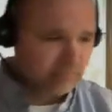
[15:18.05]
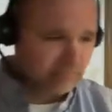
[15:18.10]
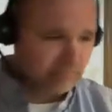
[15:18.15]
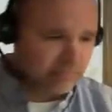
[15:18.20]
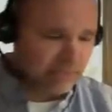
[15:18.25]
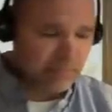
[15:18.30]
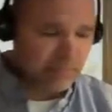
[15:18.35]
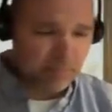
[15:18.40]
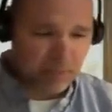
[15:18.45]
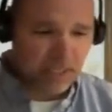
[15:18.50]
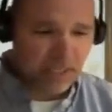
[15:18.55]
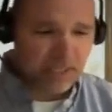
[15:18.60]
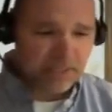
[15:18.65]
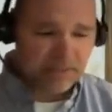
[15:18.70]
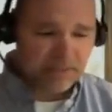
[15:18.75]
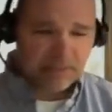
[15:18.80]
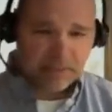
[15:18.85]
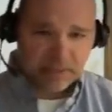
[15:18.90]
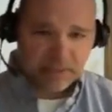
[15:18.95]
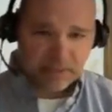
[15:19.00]
in
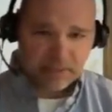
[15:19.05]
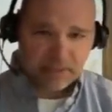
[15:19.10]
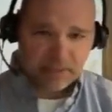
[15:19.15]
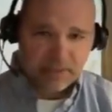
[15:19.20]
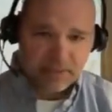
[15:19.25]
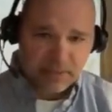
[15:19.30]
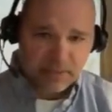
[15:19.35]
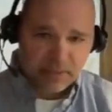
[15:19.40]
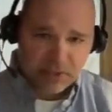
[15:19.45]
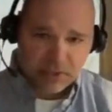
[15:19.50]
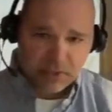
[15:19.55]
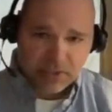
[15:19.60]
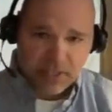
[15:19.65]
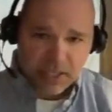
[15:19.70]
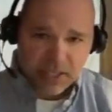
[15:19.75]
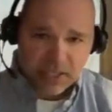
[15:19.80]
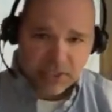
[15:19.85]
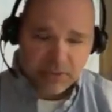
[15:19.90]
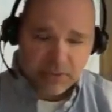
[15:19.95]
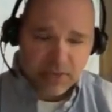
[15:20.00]
blood to the
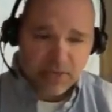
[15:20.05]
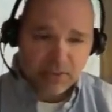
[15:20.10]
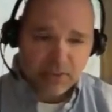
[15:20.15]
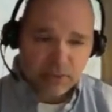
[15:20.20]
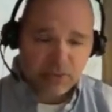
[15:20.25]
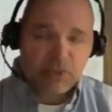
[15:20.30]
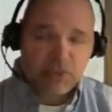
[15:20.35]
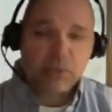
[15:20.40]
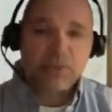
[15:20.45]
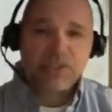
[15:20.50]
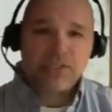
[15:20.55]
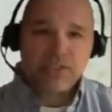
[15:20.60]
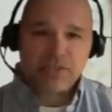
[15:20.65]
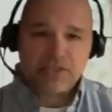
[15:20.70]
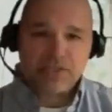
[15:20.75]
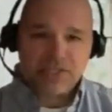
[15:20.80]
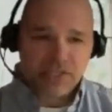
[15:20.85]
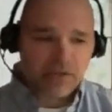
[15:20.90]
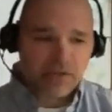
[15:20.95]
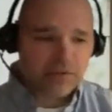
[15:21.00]
contract or do it to
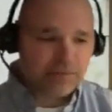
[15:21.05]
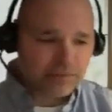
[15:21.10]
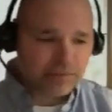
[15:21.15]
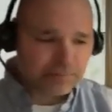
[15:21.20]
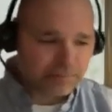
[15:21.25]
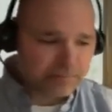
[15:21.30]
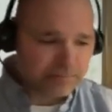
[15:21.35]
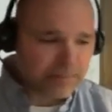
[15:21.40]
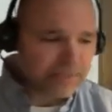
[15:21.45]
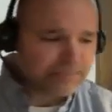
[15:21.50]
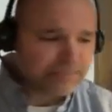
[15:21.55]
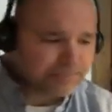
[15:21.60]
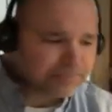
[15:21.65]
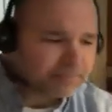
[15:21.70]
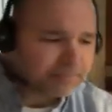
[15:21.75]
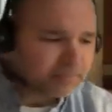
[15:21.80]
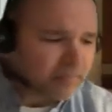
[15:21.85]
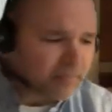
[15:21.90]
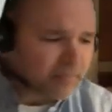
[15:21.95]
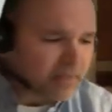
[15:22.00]
yourself, but
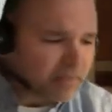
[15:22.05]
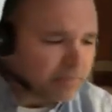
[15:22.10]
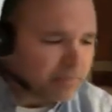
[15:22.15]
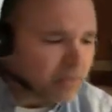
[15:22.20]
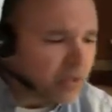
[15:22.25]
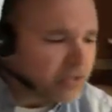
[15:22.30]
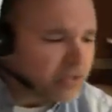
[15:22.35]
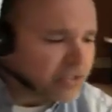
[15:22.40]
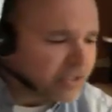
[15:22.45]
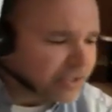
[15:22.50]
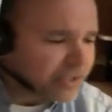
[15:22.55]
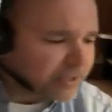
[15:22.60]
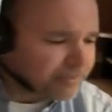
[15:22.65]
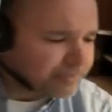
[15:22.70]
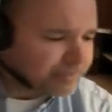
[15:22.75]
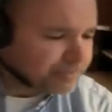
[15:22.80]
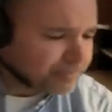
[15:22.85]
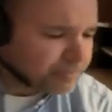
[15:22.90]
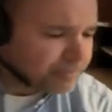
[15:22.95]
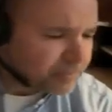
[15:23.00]
mostly,
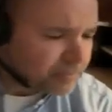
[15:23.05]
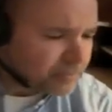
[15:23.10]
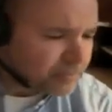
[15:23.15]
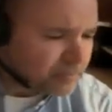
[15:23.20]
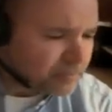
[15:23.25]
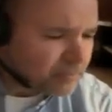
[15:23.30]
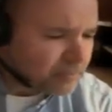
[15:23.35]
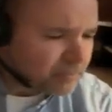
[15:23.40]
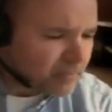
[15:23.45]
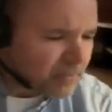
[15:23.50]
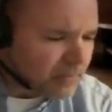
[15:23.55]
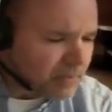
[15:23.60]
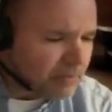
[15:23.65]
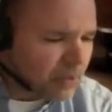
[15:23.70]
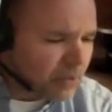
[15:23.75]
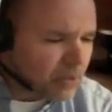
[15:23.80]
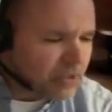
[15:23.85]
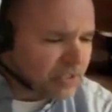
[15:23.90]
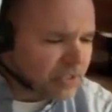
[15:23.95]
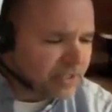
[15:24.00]

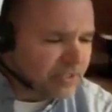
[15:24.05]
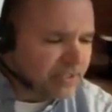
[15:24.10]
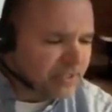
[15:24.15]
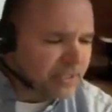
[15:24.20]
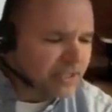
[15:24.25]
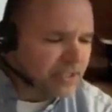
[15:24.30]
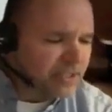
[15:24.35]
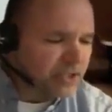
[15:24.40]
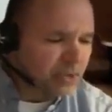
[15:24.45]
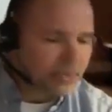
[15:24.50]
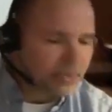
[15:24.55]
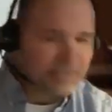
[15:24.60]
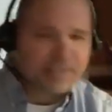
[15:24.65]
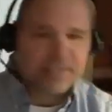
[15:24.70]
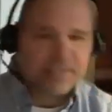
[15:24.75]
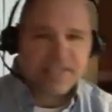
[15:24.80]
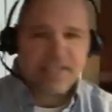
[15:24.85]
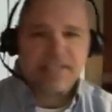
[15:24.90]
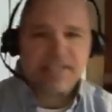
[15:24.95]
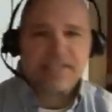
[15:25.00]
mostly it needs your
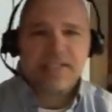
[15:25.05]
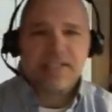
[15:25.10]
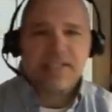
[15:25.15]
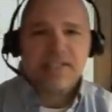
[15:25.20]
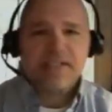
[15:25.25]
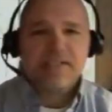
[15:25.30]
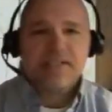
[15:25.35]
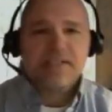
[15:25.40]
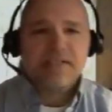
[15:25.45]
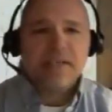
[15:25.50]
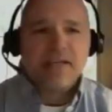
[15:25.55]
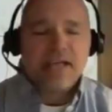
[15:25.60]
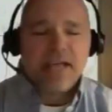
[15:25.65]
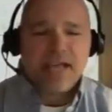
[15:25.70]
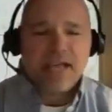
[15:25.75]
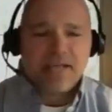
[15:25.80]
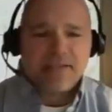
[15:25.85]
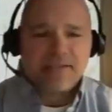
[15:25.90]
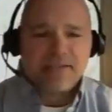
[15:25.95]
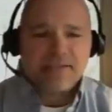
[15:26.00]
consent.
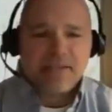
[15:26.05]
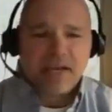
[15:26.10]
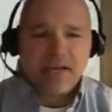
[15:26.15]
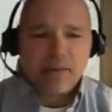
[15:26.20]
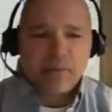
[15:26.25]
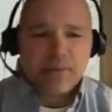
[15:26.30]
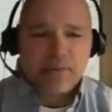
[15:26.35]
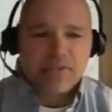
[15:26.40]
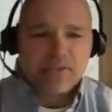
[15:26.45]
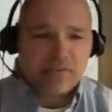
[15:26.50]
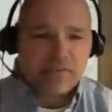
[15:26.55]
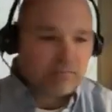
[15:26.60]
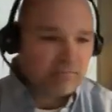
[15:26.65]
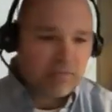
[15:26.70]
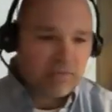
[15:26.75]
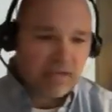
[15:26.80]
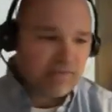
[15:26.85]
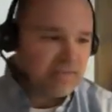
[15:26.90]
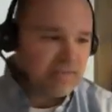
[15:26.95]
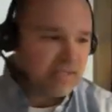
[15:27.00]
And I was,
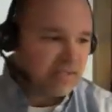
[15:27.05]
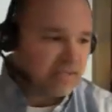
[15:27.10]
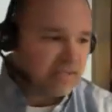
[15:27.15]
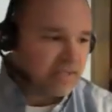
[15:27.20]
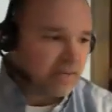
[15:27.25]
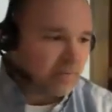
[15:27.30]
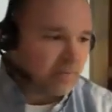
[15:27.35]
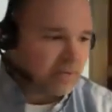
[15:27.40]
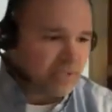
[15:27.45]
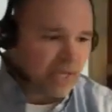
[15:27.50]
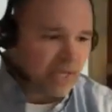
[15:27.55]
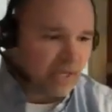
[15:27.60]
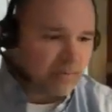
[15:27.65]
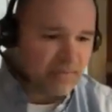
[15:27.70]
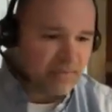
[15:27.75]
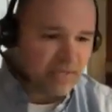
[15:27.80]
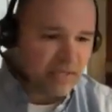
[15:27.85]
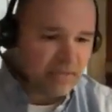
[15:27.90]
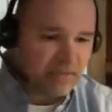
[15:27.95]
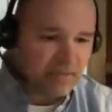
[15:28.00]
I've said several
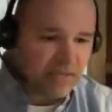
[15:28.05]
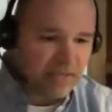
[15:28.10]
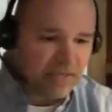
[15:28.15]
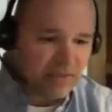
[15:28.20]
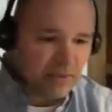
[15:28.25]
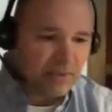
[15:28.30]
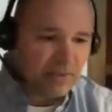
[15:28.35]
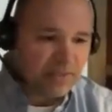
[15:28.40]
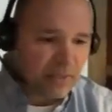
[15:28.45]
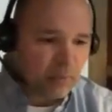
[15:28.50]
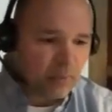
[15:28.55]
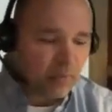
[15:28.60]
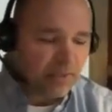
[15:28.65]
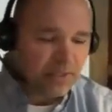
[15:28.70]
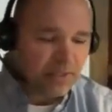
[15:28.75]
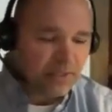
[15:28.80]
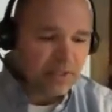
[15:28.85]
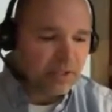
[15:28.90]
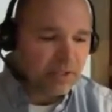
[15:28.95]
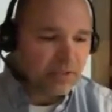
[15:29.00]
times, I, I thought they
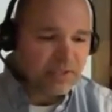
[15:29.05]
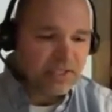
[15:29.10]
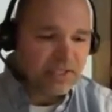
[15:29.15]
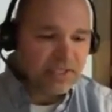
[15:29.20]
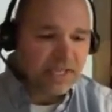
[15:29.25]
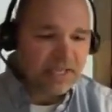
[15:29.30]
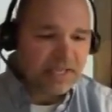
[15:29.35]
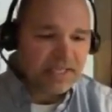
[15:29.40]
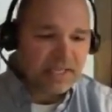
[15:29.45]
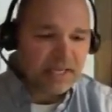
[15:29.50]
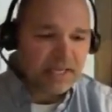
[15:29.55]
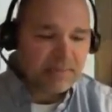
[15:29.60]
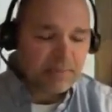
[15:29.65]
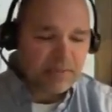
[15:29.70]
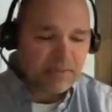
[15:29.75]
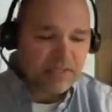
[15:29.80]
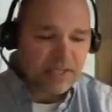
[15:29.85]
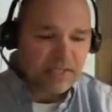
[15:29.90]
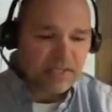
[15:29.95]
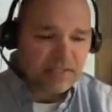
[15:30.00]
wanted close to
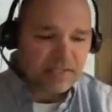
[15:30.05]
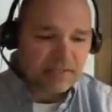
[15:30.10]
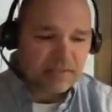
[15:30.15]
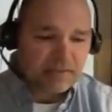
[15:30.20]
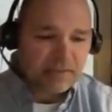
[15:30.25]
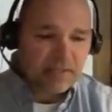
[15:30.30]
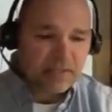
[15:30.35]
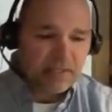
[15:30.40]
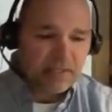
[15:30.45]
99%, and